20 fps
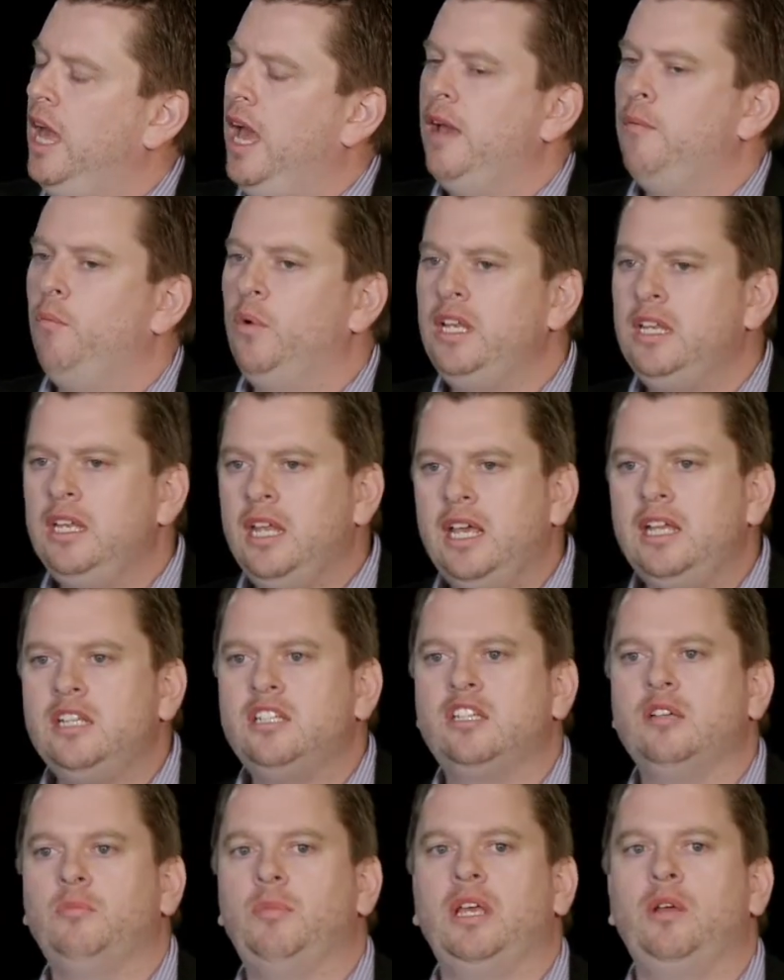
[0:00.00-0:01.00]
And we
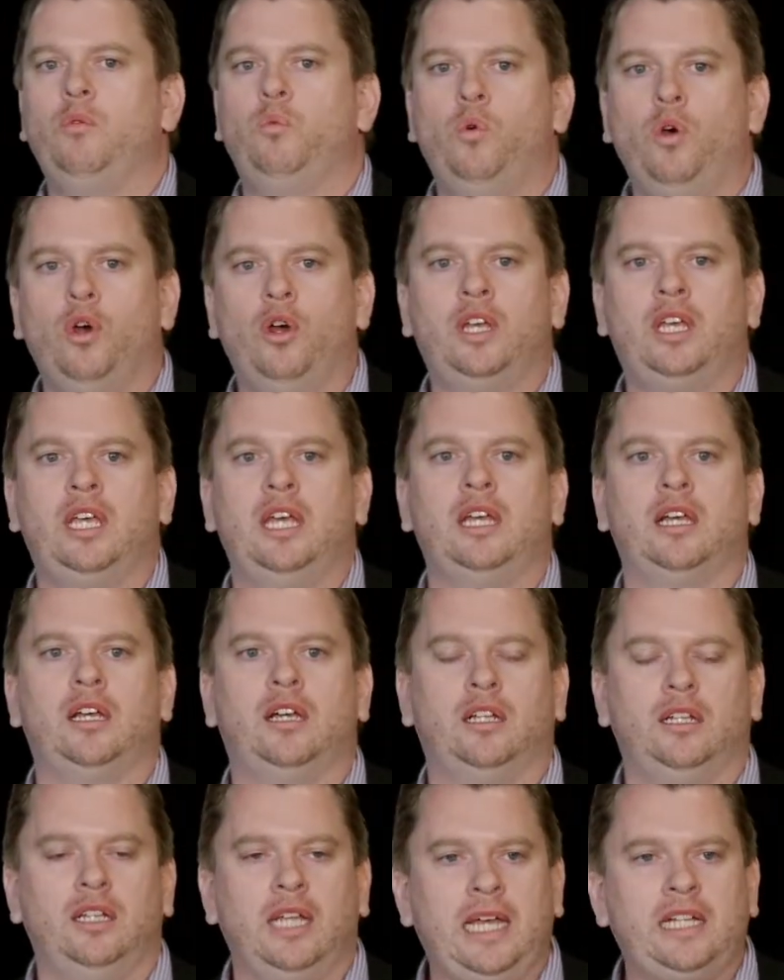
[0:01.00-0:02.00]
need to be working
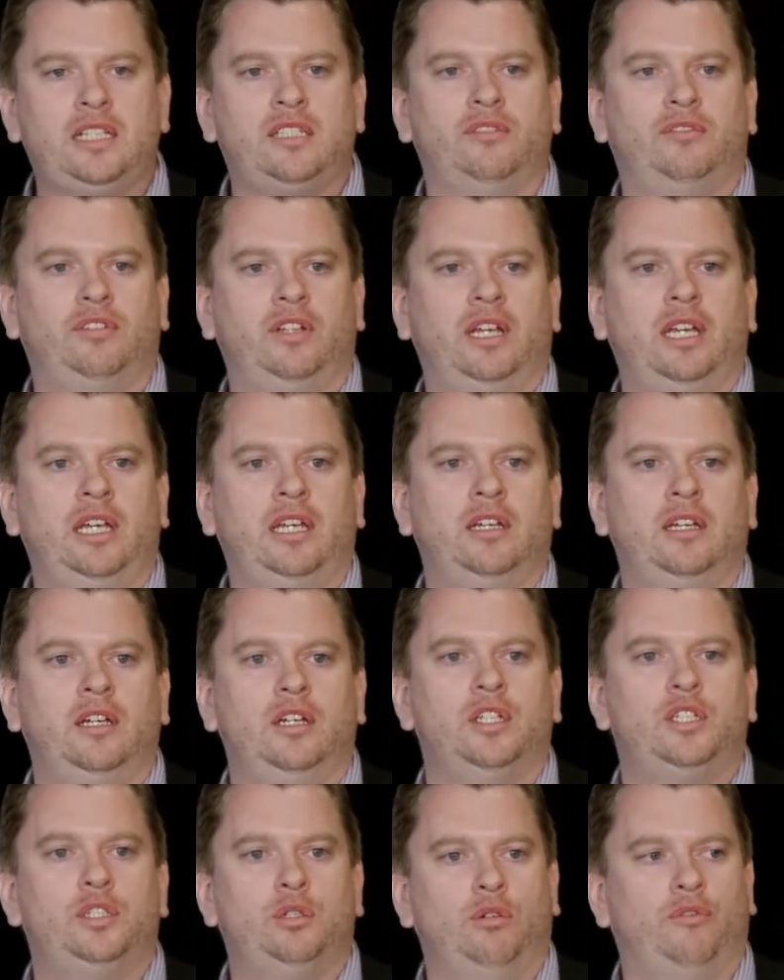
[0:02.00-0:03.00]
collectively
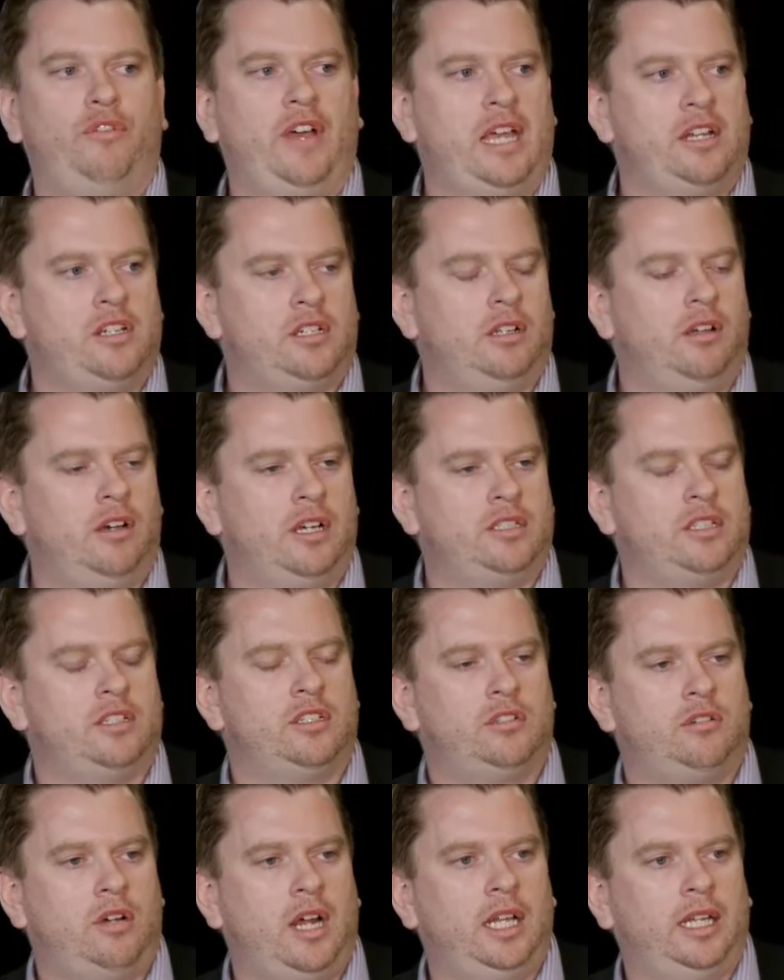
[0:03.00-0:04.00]
to evangelise
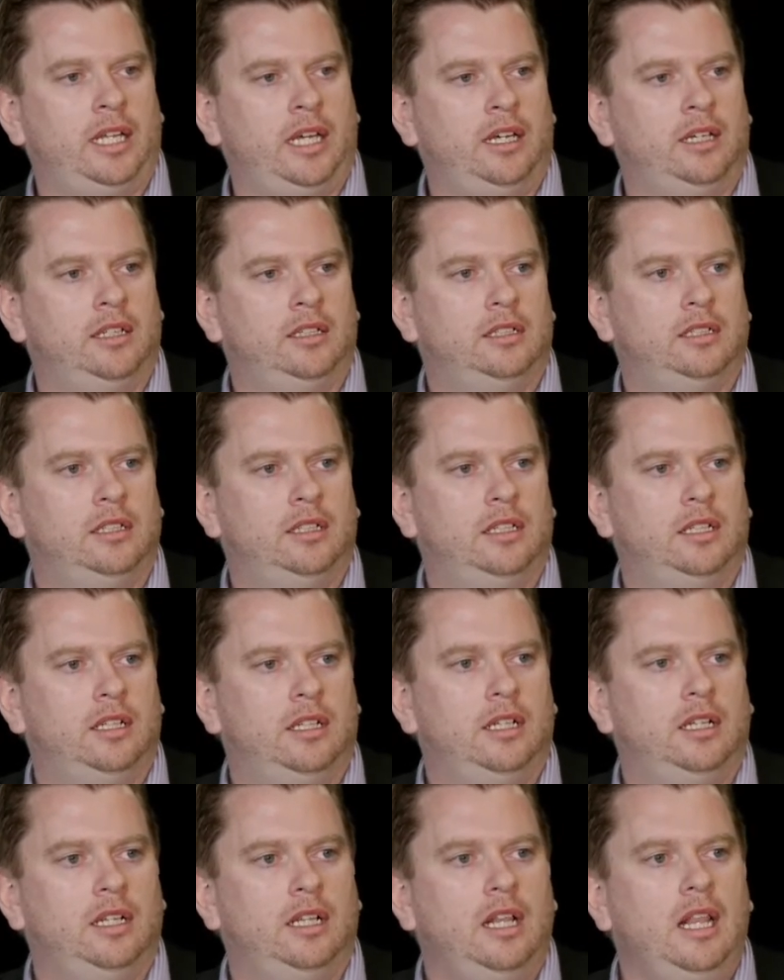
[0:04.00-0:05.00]
Australia.
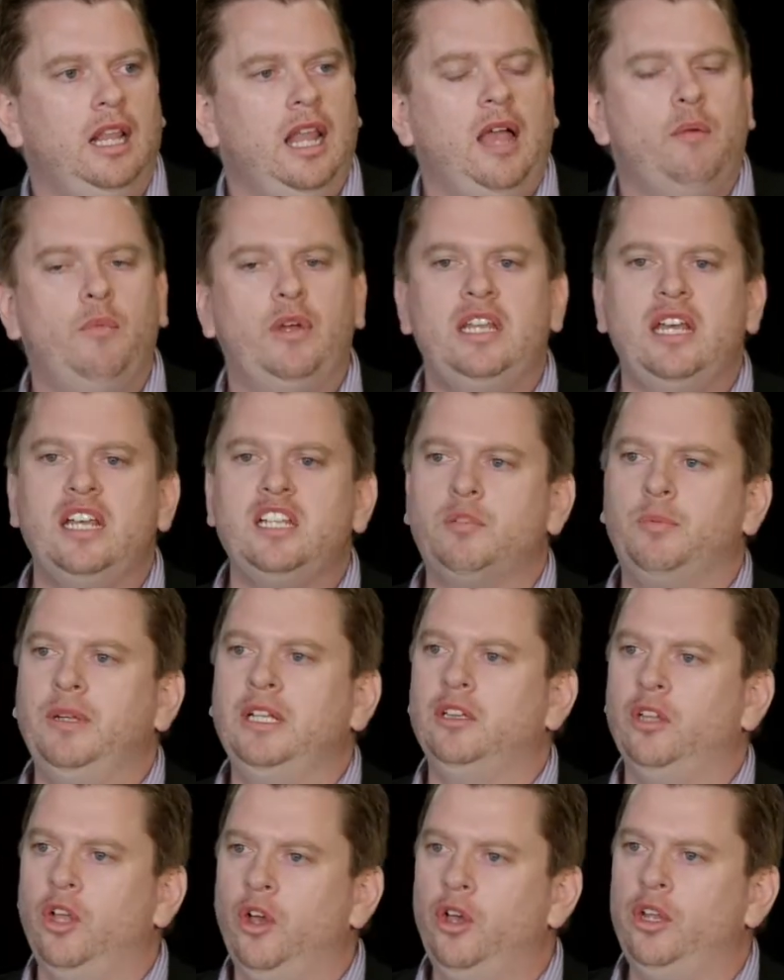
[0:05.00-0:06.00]
And we need to be
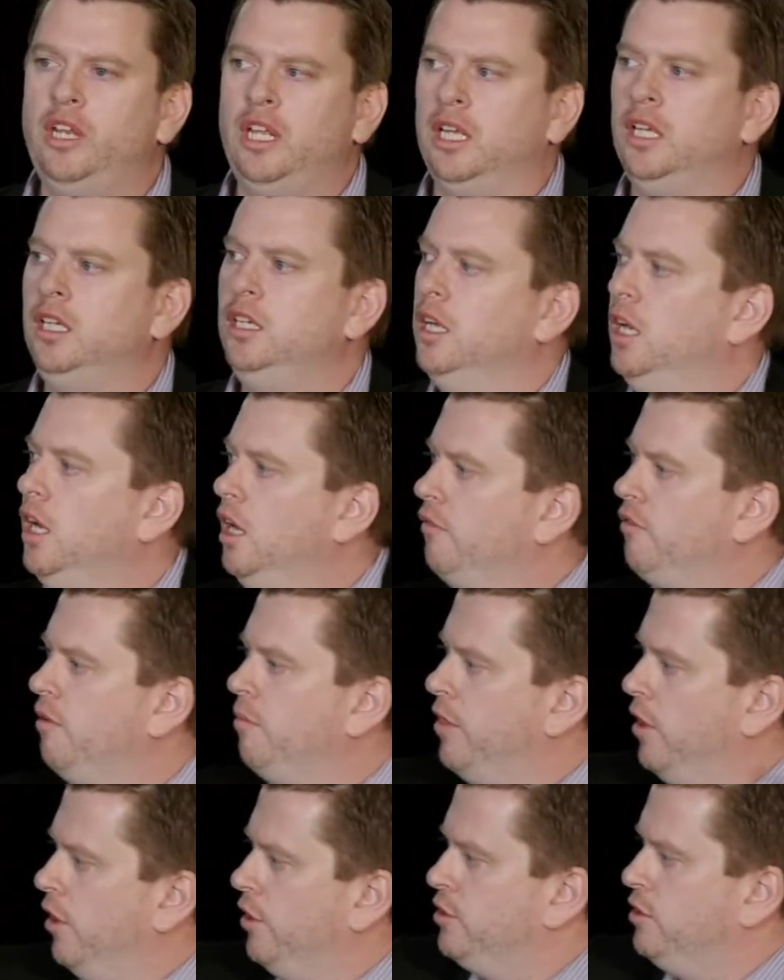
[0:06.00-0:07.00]
learning
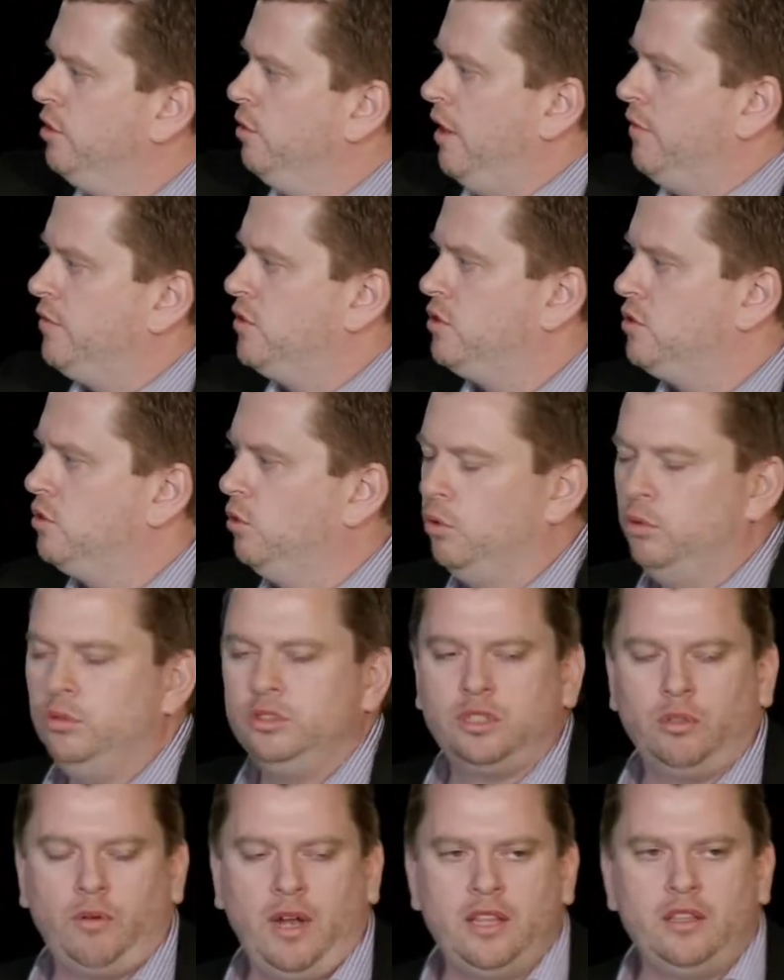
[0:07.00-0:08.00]
from those who have
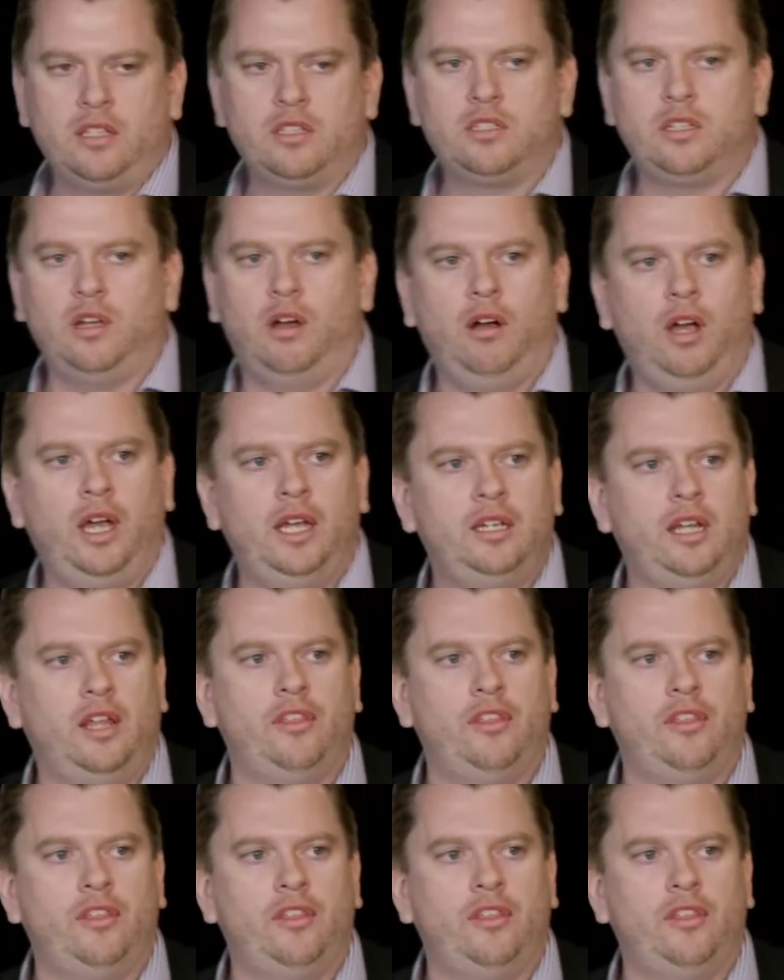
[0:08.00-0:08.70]
stalls around the side